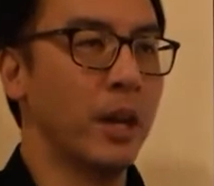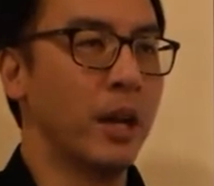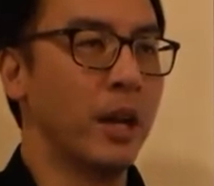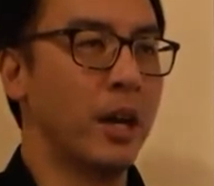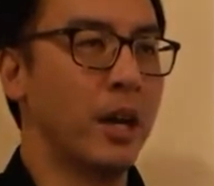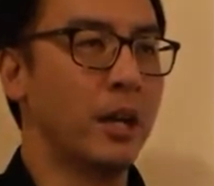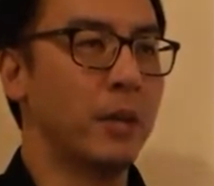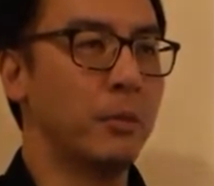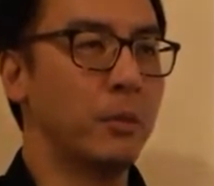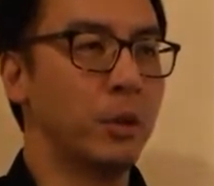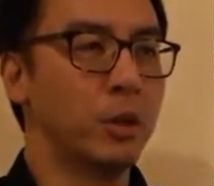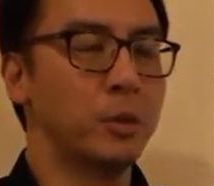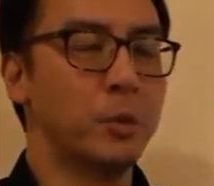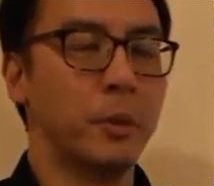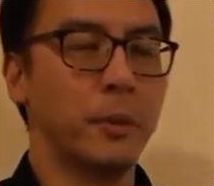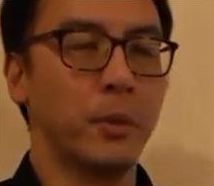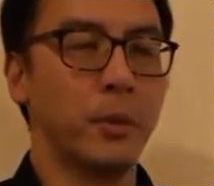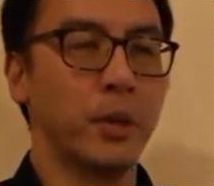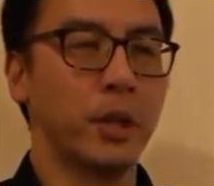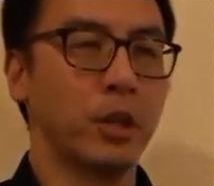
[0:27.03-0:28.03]
And most
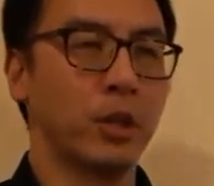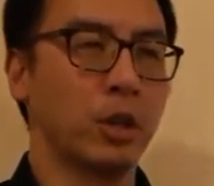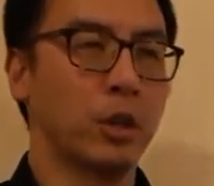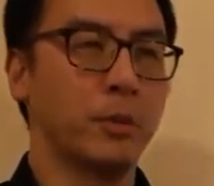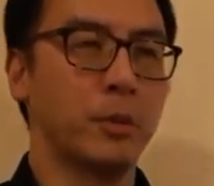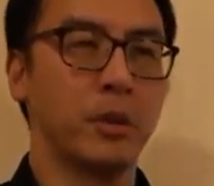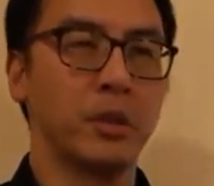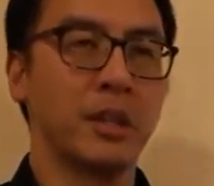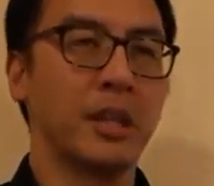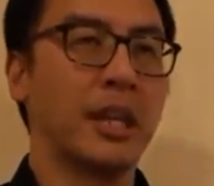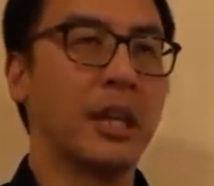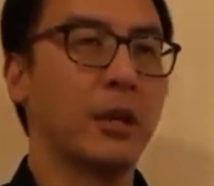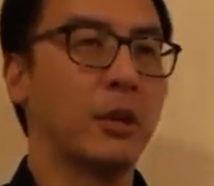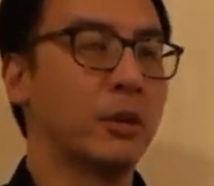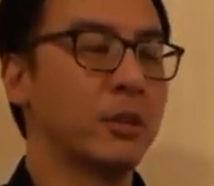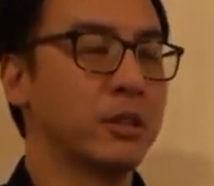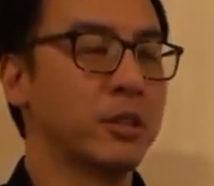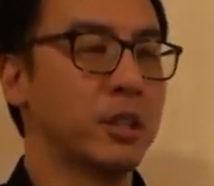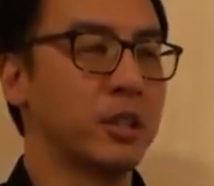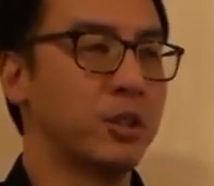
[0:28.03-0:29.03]
people, when they talk about
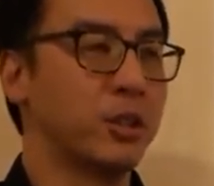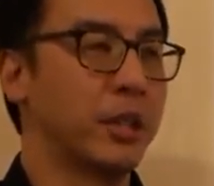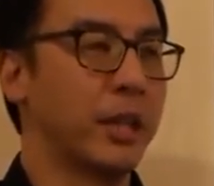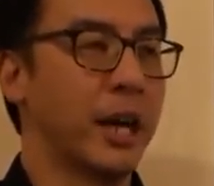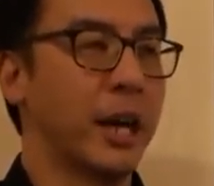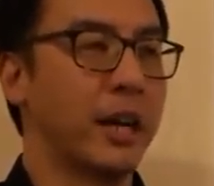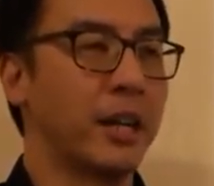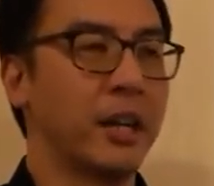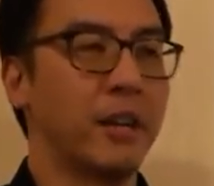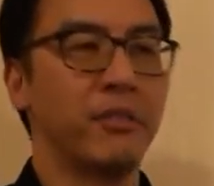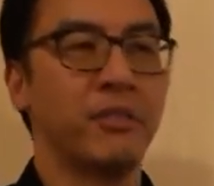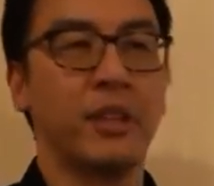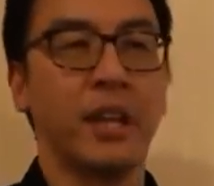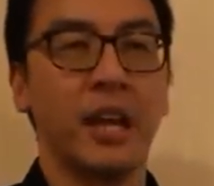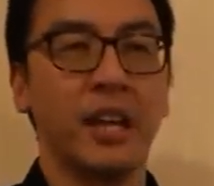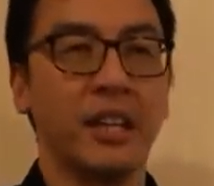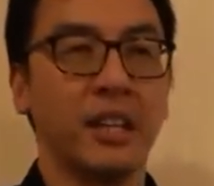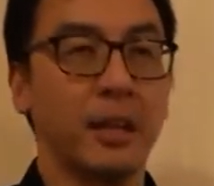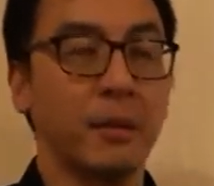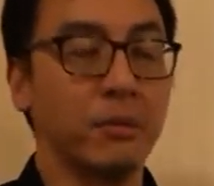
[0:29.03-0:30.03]
keyhole surgery, they either have
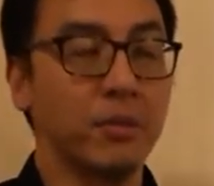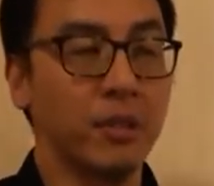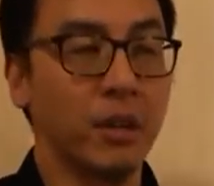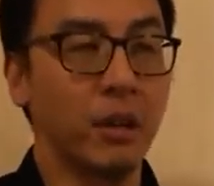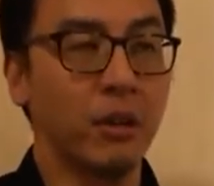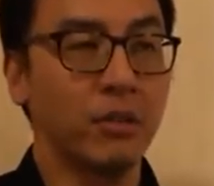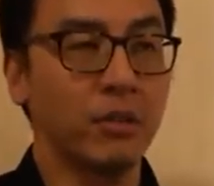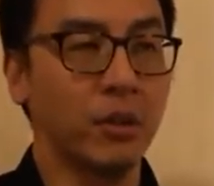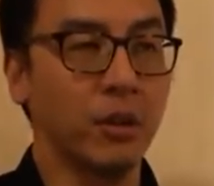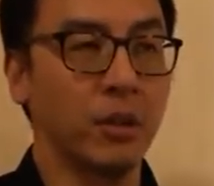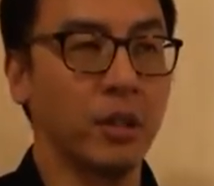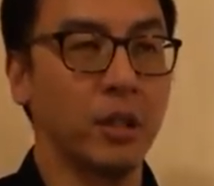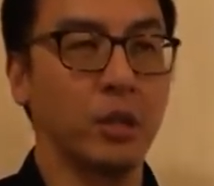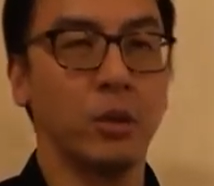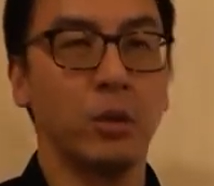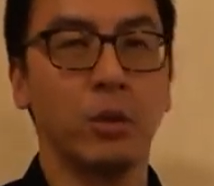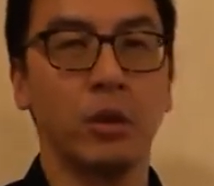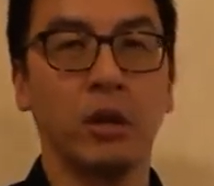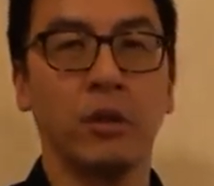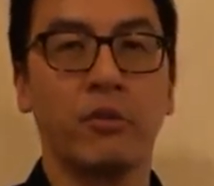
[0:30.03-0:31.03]
had it themselves or they
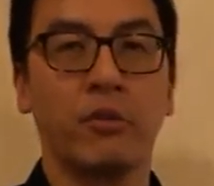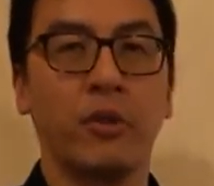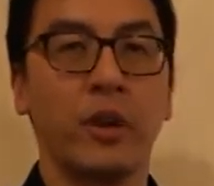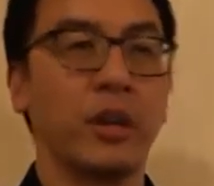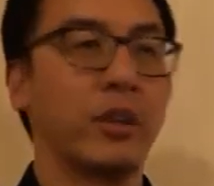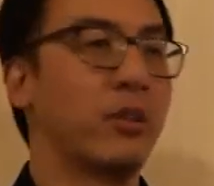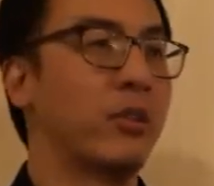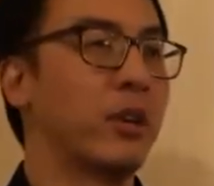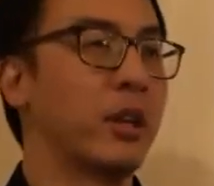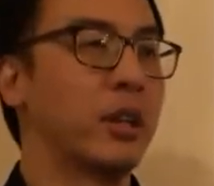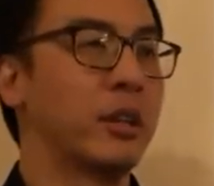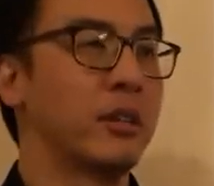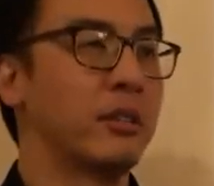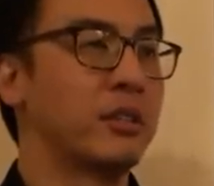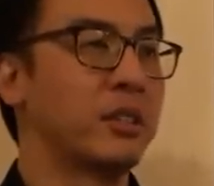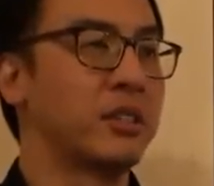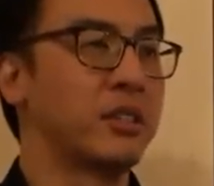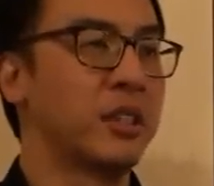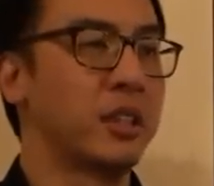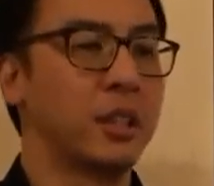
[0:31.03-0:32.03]
know a friend or relative
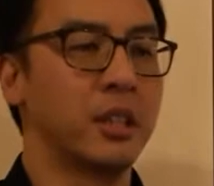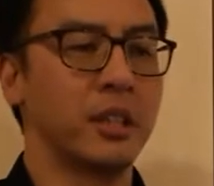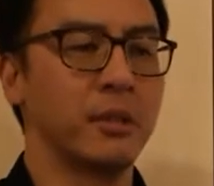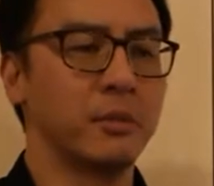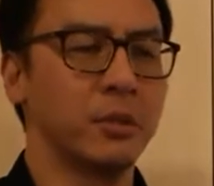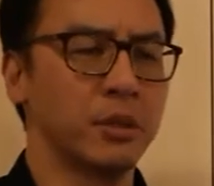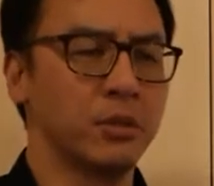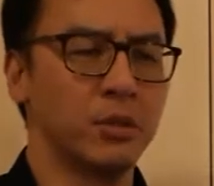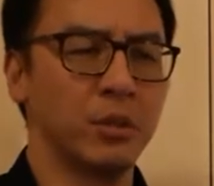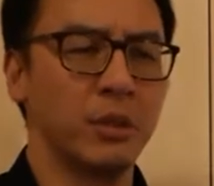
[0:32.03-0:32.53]
has done it themselves.